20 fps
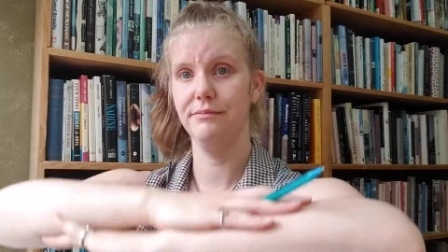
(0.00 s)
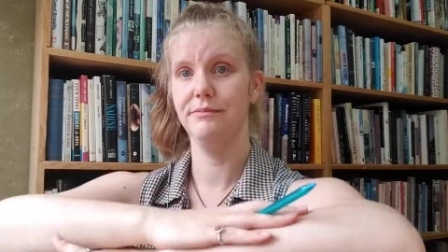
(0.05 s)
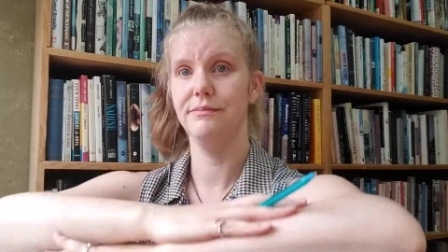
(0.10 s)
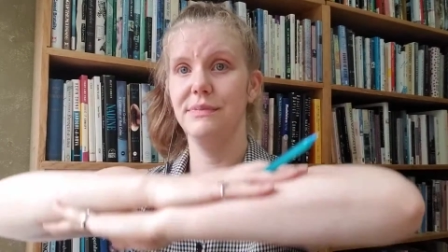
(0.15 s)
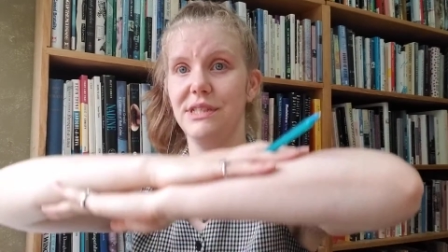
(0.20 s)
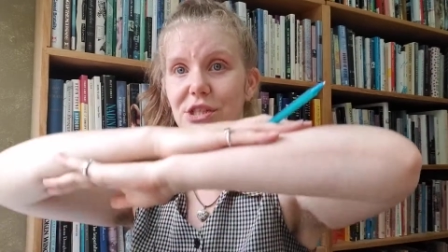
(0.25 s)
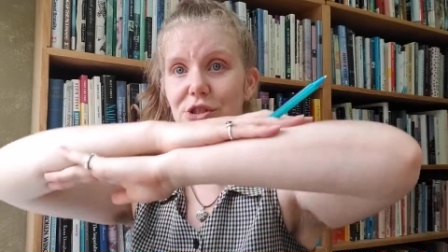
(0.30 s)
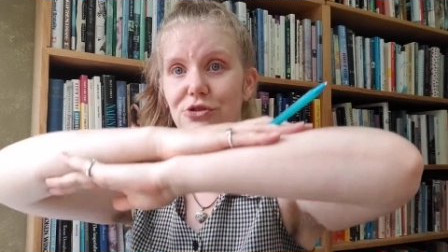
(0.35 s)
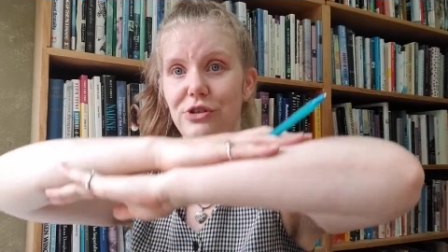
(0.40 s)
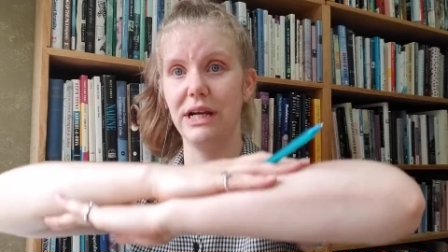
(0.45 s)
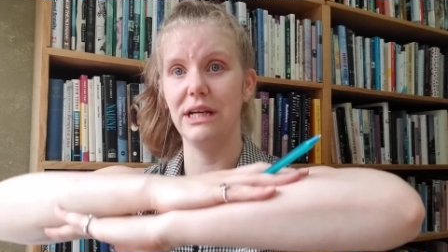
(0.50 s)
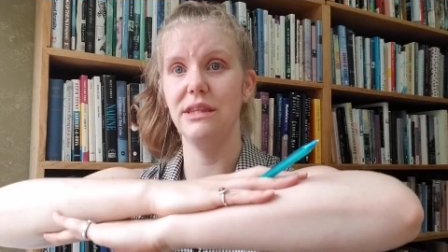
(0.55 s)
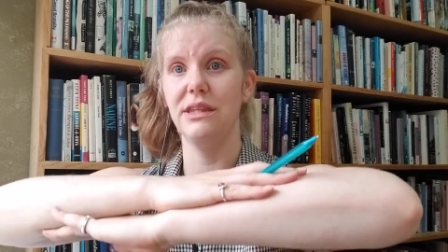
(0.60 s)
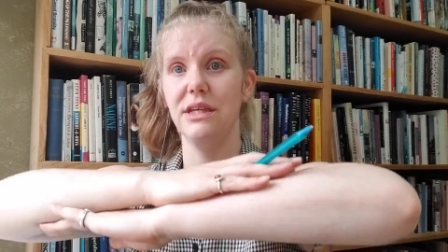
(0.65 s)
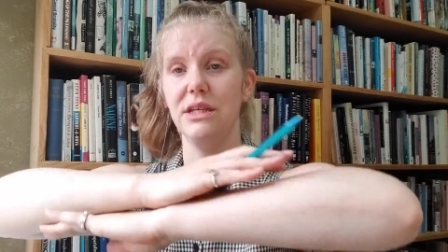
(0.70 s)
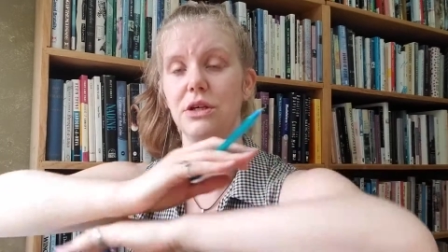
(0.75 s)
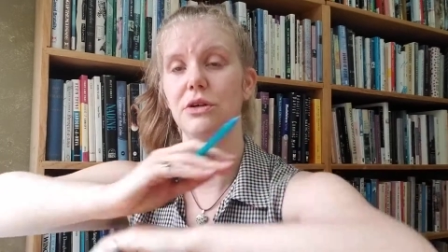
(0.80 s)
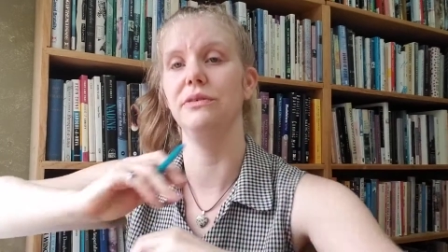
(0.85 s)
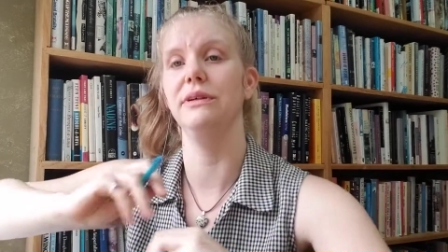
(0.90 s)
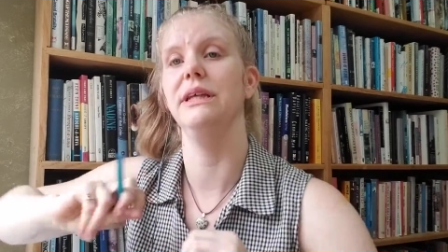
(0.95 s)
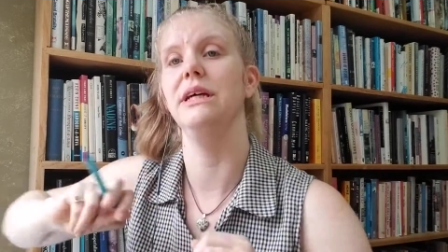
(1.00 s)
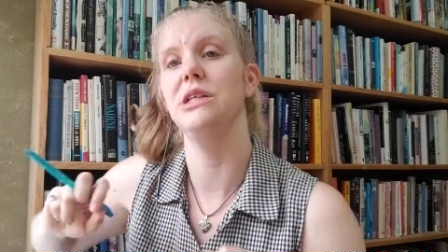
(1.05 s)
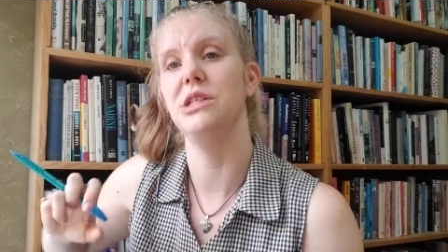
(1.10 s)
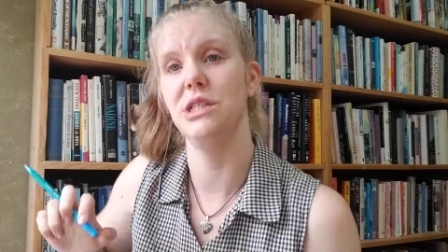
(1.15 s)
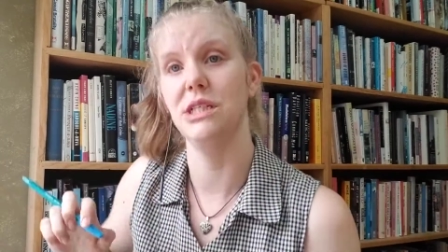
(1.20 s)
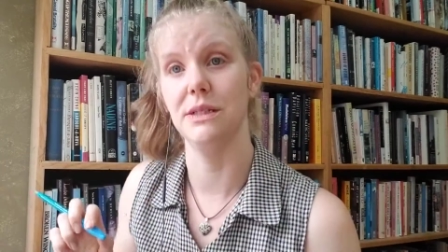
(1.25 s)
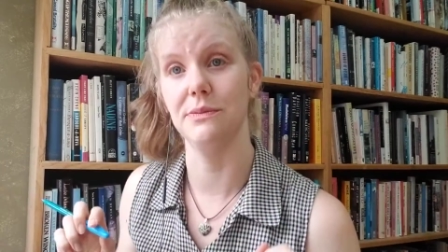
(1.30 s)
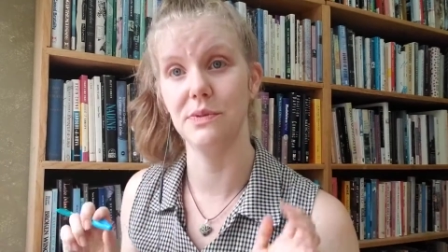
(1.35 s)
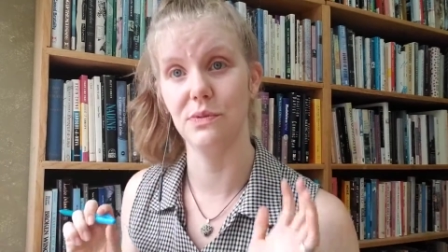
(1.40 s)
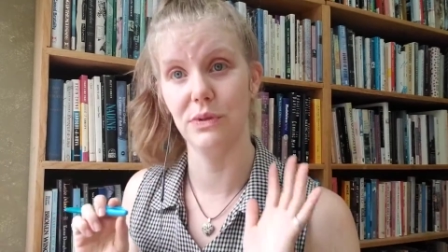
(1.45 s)
strengthen your
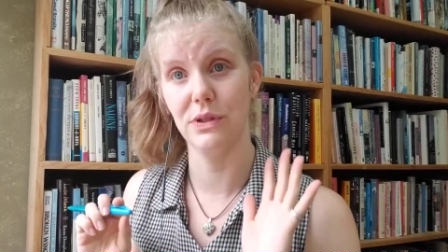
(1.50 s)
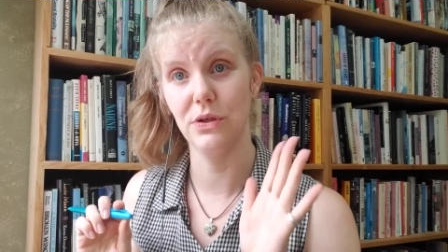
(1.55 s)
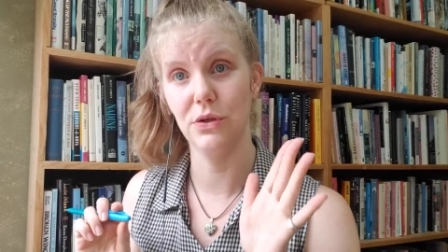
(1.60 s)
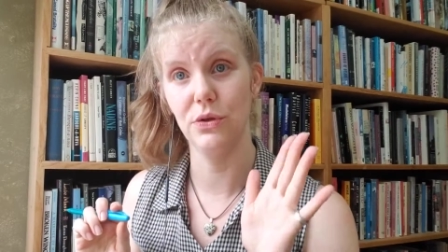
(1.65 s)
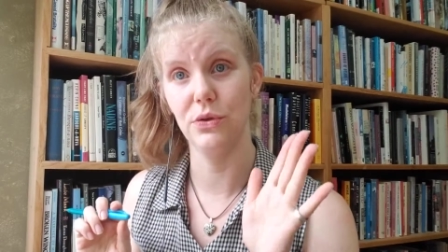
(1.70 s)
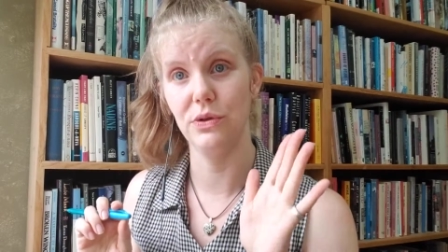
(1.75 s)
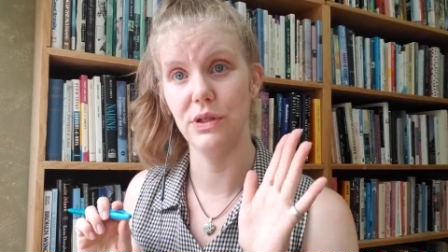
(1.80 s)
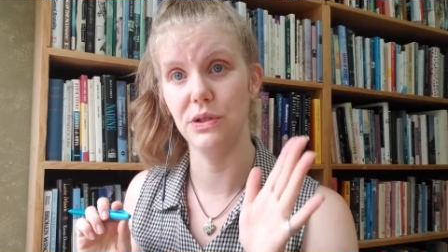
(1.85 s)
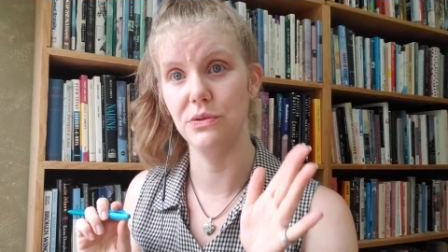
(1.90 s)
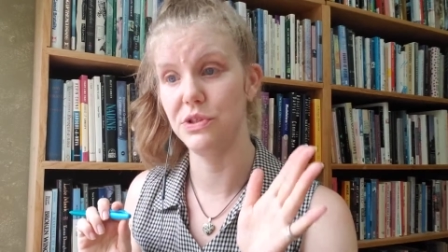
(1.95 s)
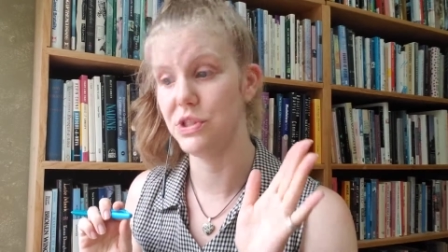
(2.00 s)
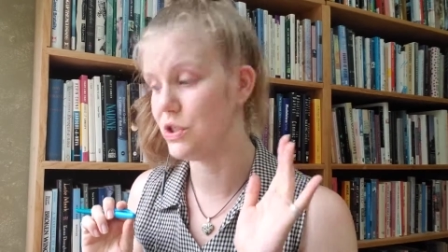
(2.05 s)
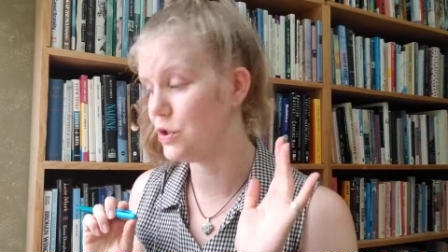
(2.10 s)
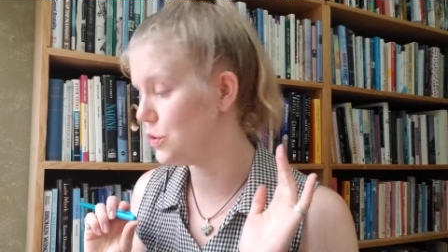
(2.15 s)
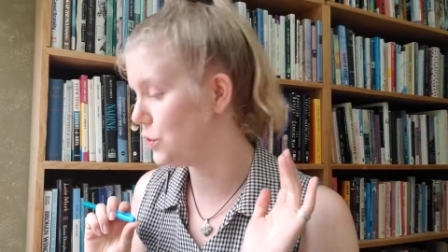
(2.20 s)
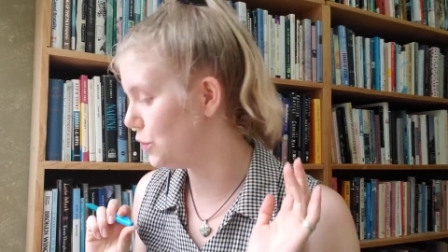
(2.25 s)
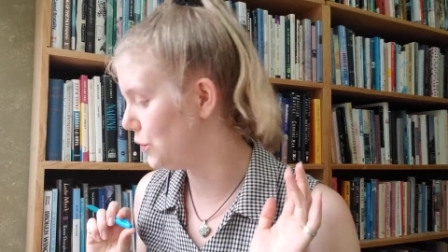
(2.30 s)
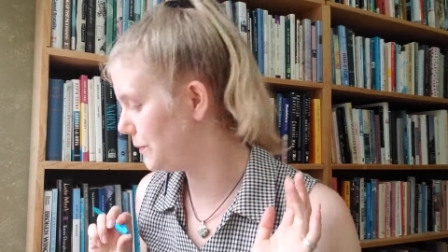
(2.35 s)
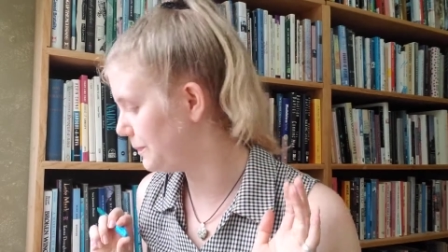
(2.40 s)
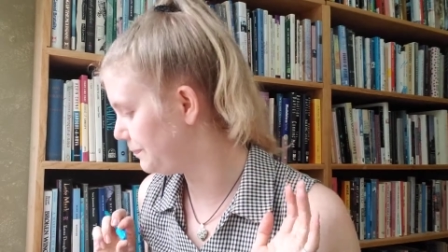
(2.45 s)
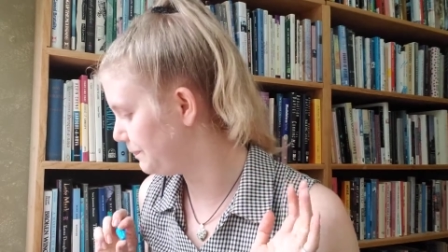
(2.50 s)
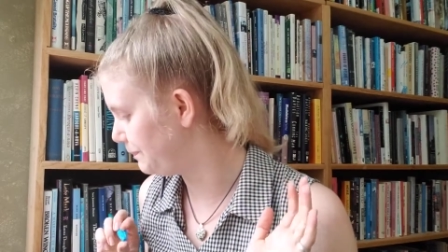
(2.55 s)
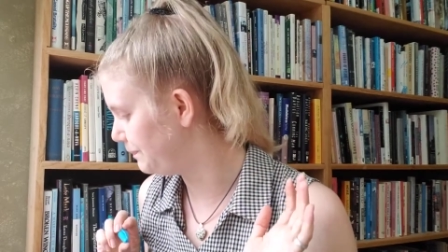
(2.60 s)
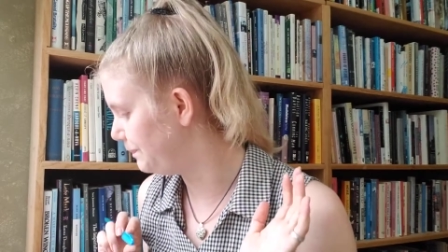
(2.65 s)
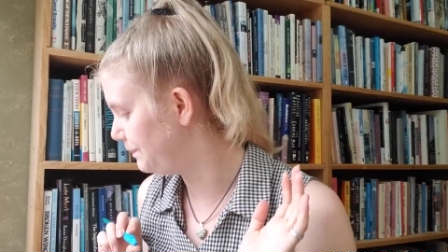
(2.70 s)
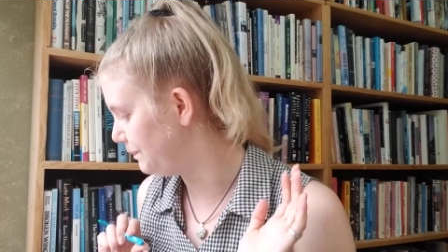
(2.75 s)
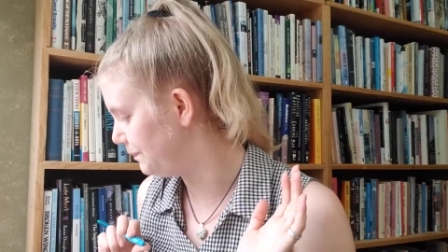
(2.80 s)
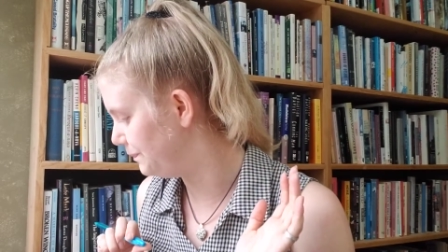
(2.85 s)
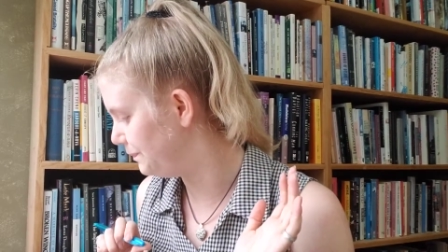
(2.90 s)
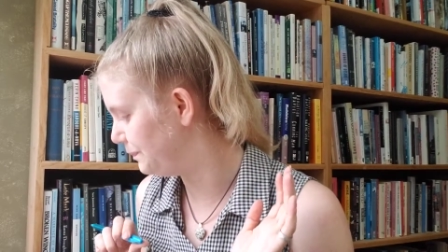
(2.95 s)
relationships with who you do.
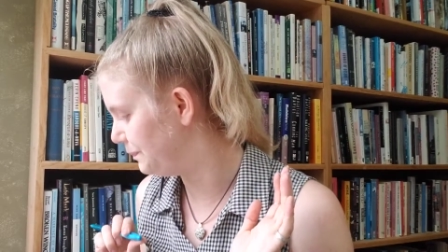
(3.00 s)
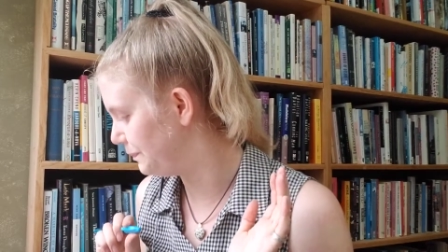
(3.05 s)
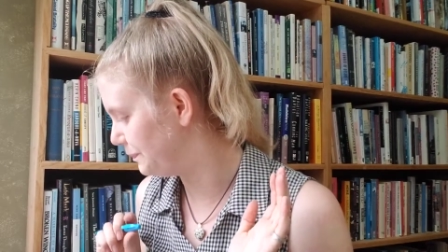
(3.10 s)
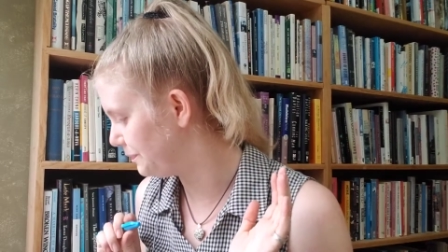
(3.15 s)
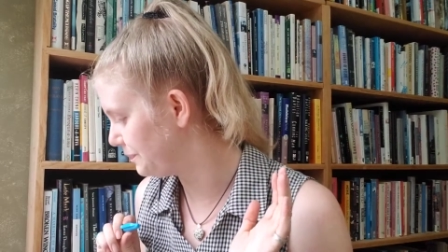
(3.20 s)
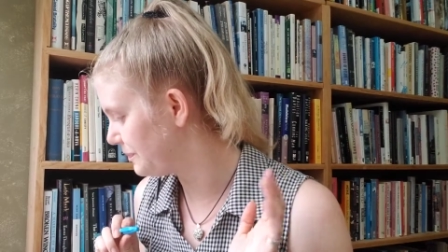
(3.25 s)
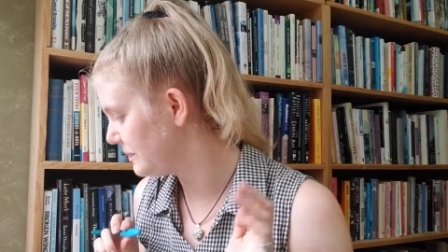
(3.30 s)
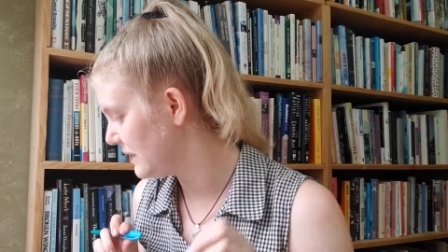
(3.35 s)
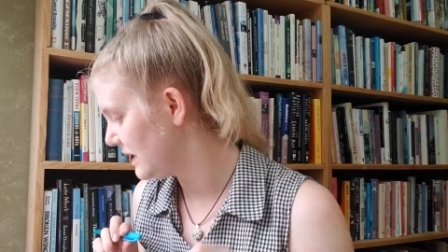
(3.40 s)
Mm -hmm.